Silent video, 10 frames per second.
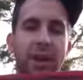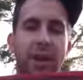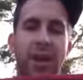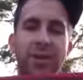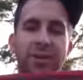
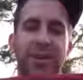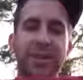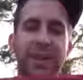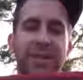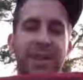I don't think
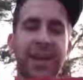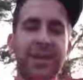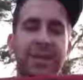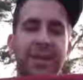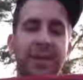that's an
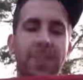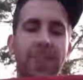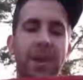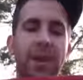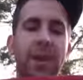accident.
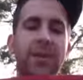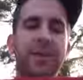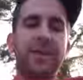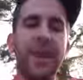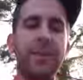The
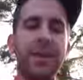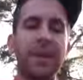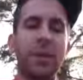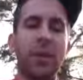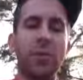family
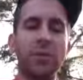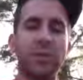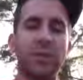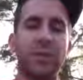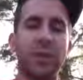that owns
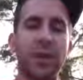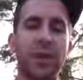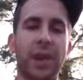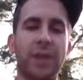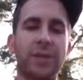the
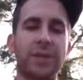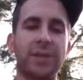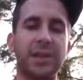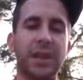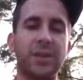49ers
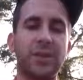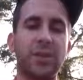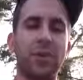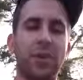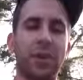is named
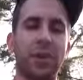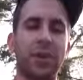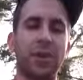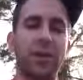York.